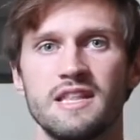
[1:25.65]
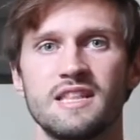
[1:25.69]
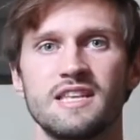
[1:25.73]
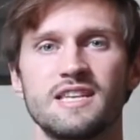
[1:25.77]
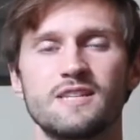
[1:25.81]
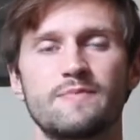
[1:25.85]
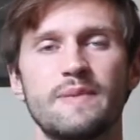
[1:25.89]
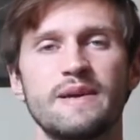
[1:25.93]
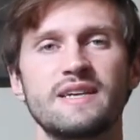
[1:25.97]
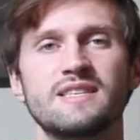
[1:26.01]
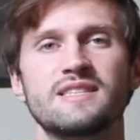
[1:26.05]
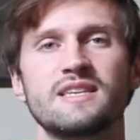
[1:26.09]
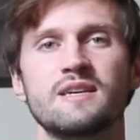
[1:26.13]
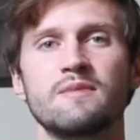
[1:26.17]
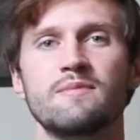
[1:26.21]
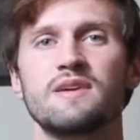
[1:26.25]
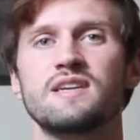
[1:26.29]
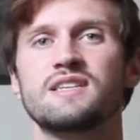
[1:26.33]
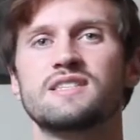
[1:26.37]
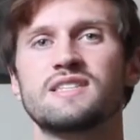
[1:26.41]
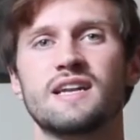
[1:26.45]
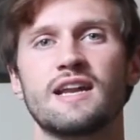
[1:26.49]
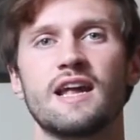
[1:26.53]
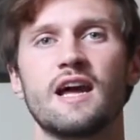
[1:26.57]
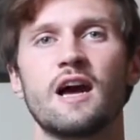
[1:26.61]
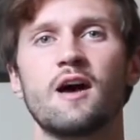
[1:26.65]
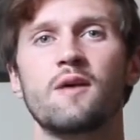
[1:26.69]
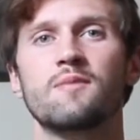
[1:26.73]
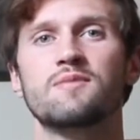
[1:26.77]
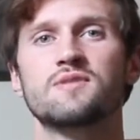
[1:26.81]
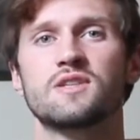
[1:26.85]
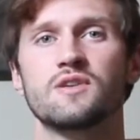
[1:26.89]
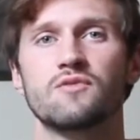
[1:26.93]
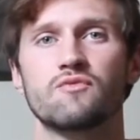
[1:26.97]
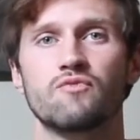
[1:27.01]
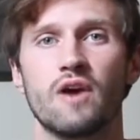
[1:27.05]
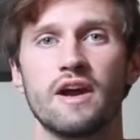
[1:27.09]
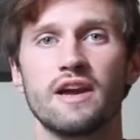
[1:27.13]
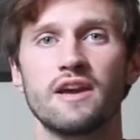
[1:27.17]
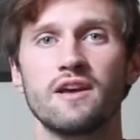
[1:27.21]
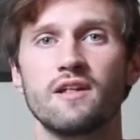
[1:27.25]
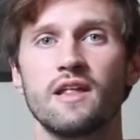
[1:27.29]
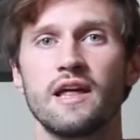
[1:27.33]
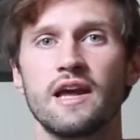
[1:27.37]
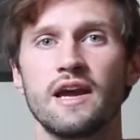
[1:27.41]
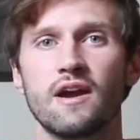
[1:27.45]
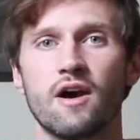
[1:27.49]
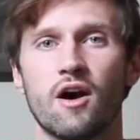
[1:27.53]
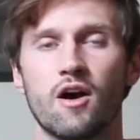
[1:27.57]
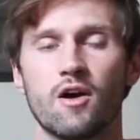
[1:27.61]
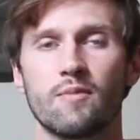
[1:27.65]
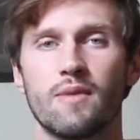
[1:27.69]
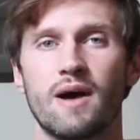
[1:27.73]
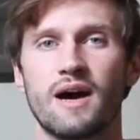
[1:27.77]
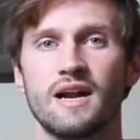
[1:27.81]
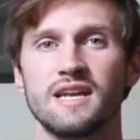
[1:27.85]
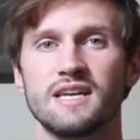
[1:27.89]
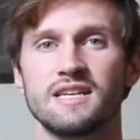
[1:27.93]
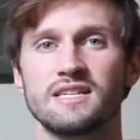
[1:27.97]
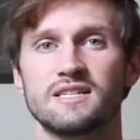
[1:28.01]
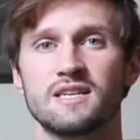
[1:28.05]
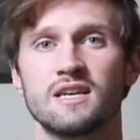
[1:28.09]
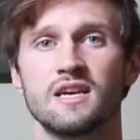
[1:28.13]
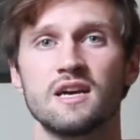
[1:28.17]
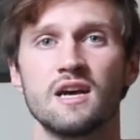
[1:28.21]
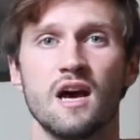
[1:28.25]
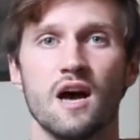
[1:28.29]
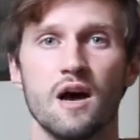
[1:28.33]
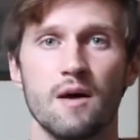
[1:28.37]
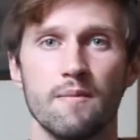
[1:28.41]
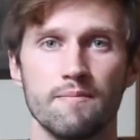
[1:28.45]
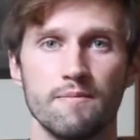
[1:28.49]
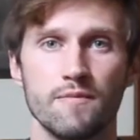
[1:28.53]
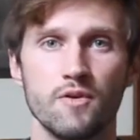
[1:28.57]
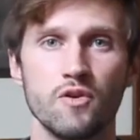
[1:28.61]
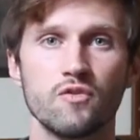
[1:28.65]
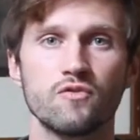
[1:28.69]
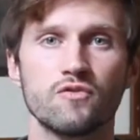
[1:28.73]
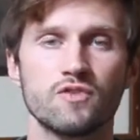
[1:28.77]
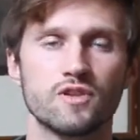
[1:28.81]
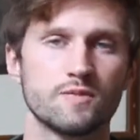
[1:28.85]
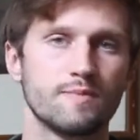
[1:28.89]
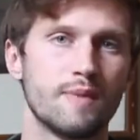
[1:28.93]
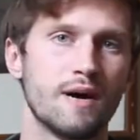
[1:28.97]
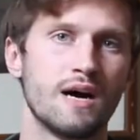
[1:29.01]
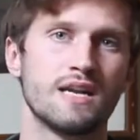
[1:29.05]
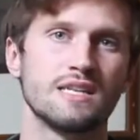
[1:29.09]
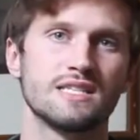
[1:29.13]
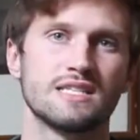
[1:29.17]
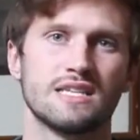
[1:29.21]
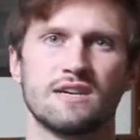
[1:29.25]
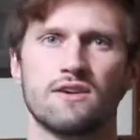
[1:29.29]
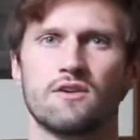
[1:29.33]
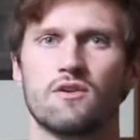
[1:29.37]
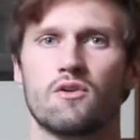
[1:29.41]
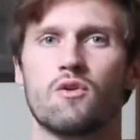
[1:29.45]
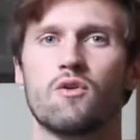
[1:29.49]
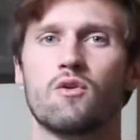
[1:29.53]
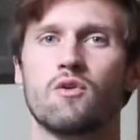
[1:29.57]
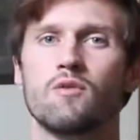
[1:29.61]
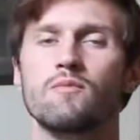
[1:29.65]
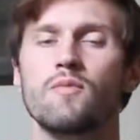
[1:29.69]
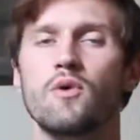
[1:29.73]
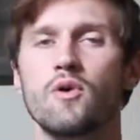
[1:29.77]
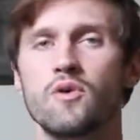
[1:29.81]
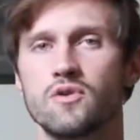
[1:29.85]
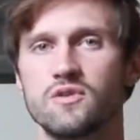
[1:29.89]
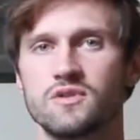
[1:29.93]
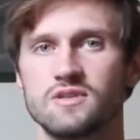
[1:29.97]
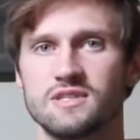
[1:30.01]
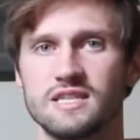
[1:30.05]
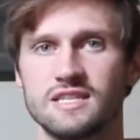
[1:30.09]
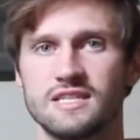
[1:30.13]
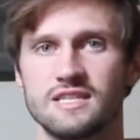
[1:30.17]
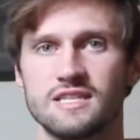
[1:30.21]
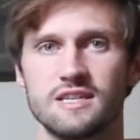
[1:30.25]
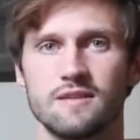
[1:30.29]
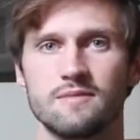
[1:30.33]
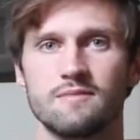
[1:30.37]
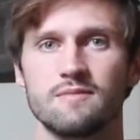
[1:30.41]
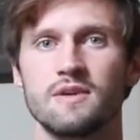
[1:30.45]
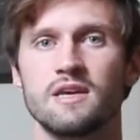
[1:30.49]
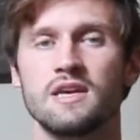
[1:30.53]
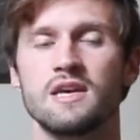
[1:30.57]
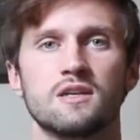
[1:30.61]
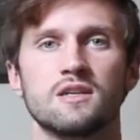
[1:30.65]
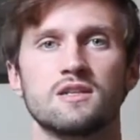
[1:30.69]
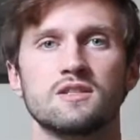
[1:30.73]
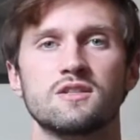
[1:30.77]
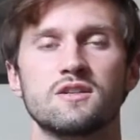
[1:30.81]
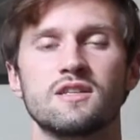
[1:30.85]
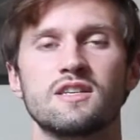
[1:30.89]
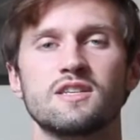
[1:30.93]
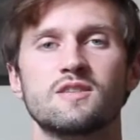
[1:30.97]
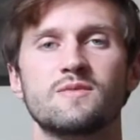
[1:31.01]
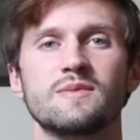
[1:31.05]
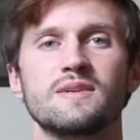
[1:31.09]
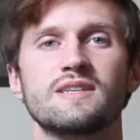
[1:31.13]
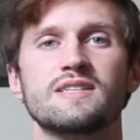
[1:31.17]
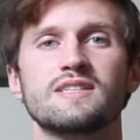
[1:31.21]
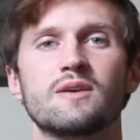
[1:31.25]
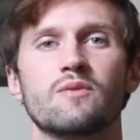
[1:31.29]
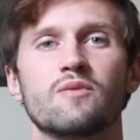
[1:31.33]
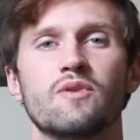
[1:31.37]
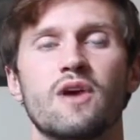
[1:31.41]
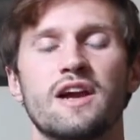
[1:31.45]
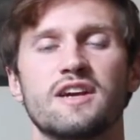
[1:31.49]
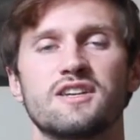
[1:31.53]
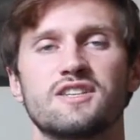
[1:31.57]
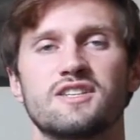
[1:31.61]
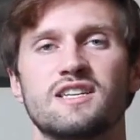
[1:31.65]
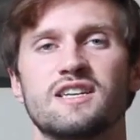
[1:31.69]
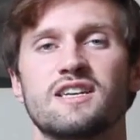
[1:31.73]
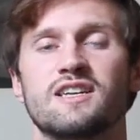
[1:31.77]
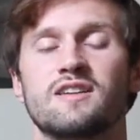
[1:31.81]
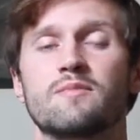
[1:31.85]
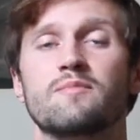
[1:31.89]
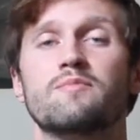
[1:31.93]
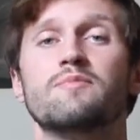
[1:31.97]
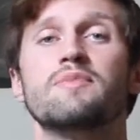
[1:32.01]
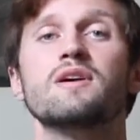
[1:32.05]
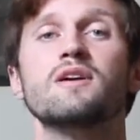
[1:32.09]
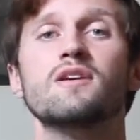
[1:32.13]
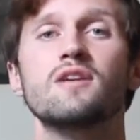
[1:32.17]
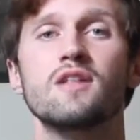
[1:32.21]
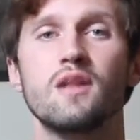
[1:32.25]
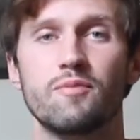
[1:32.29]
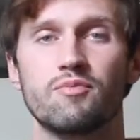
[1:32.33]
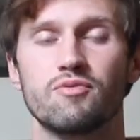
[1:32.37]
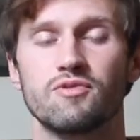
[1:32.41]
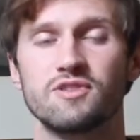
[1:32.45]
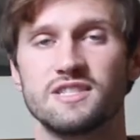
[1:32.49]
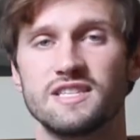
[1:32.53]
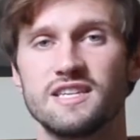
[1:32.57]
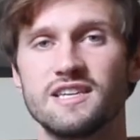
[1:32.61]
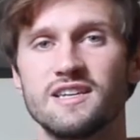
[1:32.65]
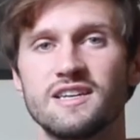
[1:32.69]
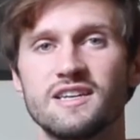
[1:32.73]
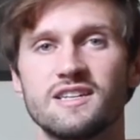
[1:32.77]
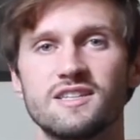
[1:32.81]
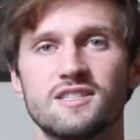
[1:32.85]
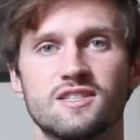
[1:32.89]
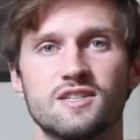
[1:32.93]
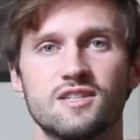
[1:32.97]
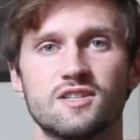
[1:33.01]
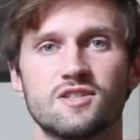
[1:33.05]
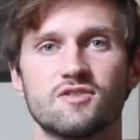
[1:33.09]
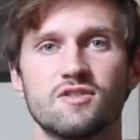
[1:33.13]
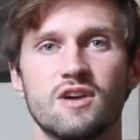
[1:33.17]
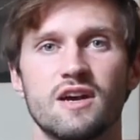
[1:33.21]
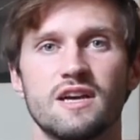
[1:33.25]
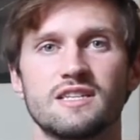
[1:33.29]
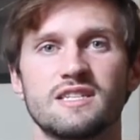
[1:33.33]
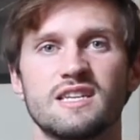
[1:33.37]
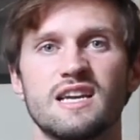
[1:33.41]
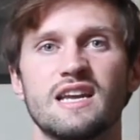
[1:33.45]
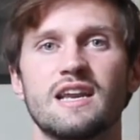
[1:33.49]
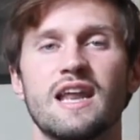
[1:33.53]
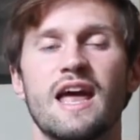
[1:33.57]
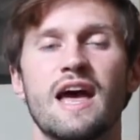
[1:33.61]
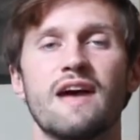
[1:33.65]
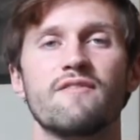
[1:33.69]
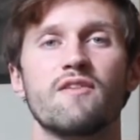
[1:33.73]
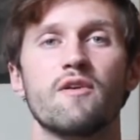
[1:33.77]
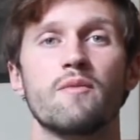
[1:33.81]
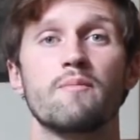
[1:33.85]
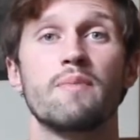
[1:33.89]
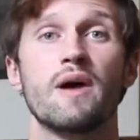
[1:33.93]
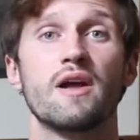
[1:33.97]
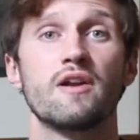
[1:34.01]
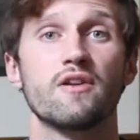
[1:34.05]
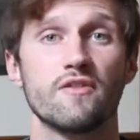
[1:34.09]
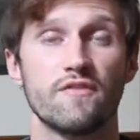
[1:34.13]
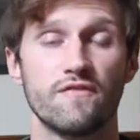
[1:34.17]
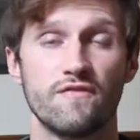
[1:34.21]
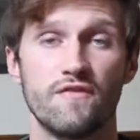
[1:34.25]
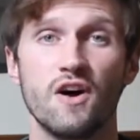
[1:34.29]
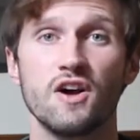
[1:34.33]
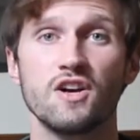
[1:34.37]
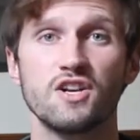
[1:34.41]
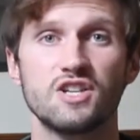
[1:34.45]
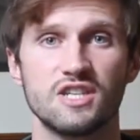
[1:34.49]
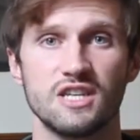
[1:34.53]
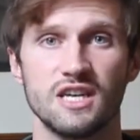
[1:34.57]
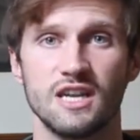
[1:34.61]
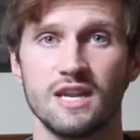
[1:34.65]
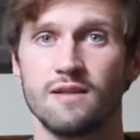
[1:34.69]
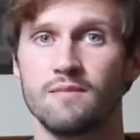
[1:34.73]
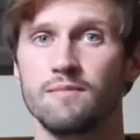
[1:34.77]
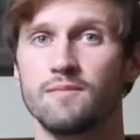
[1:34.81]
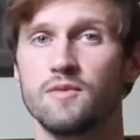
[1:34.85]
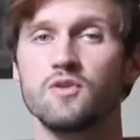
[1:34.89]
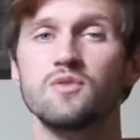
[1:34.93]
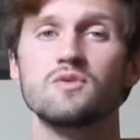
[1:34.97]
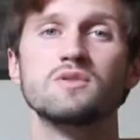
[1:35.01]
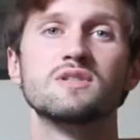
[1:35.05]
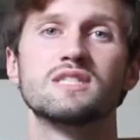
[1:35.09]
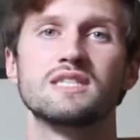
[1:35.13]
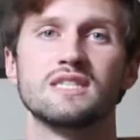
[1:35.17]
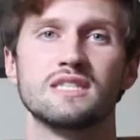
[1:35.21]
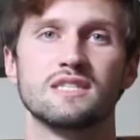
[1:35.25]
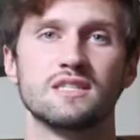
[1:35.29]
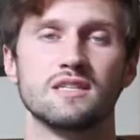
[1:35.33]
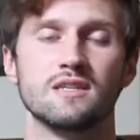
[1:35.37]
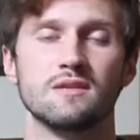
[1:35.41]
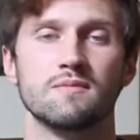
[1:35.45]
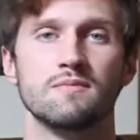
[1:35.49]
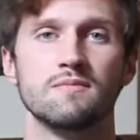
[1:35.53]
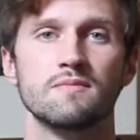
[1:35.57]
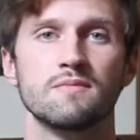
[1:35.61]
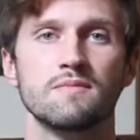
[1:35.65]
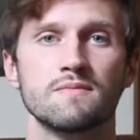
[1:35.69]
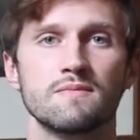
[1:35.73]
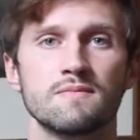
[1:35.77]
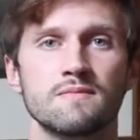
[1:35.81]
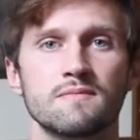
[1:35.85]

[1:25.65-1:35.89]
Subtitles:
This basically means that it helps regulate our body's immune response and our hormonal system. So this means that we're actually going to build up resilience to stress and have a better functioning immune system.